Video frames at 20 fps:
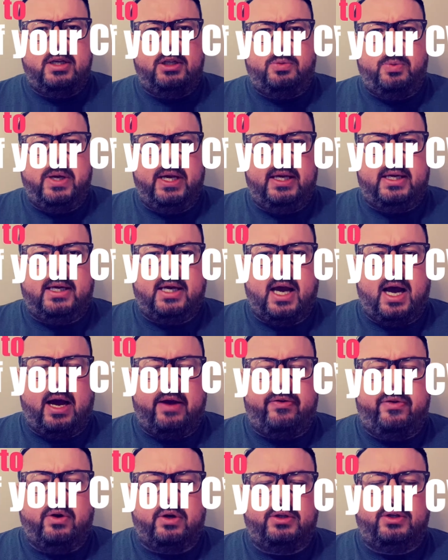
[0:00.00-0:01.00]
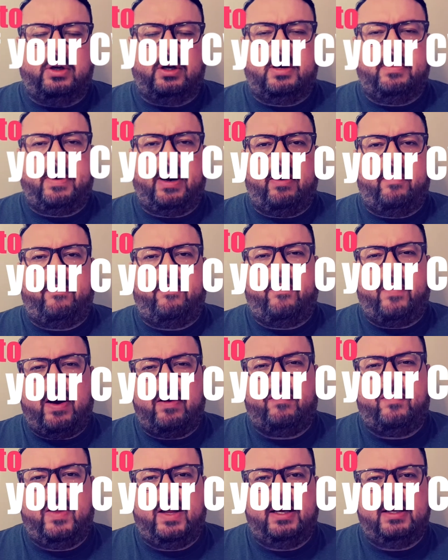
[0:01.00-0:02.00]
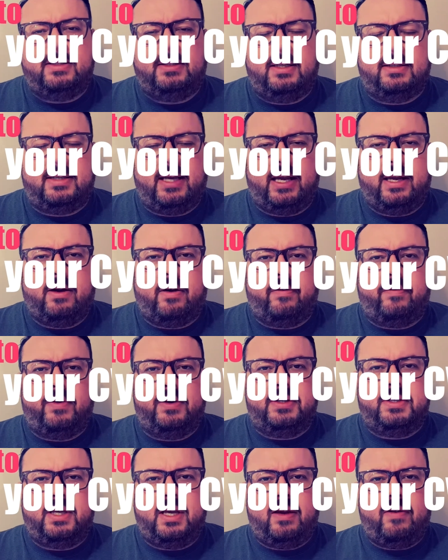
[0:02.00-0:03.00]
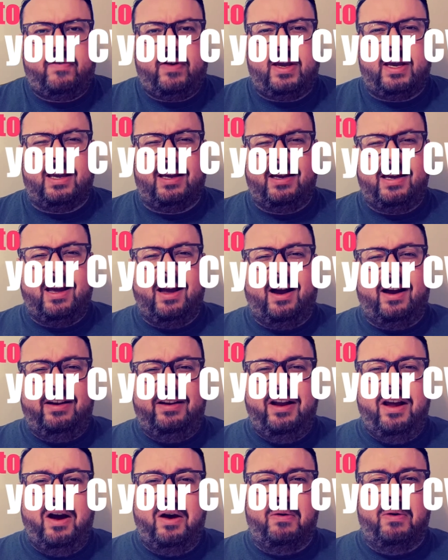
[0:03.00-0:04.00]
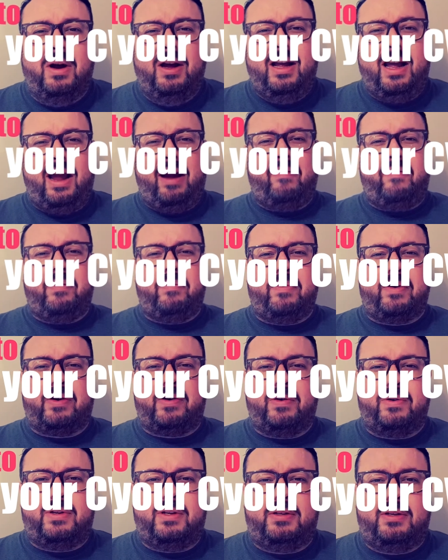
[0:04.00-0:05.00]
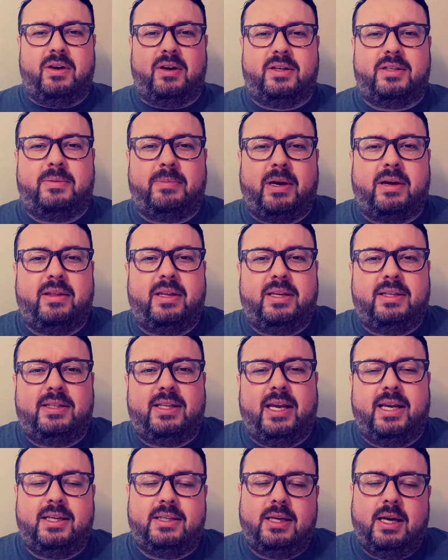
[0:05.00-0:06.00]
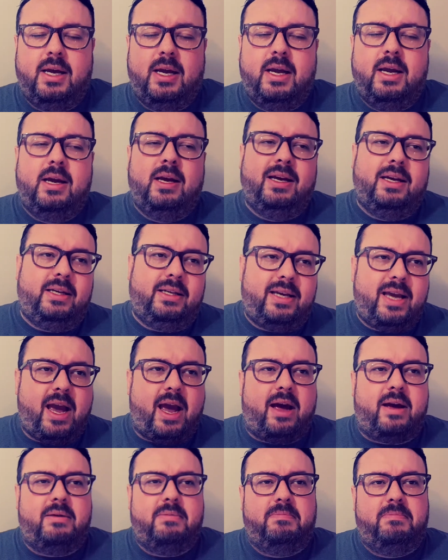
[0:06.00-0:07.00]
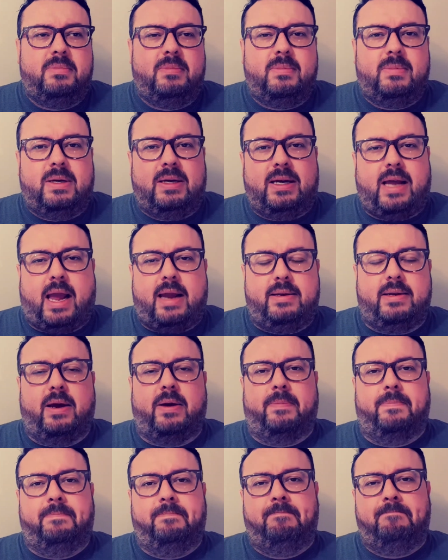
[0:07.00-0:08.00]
This week, I thought I'd talk about 5 things to take off your CV. I know, every recruiter talks about these things. Yeah, I know.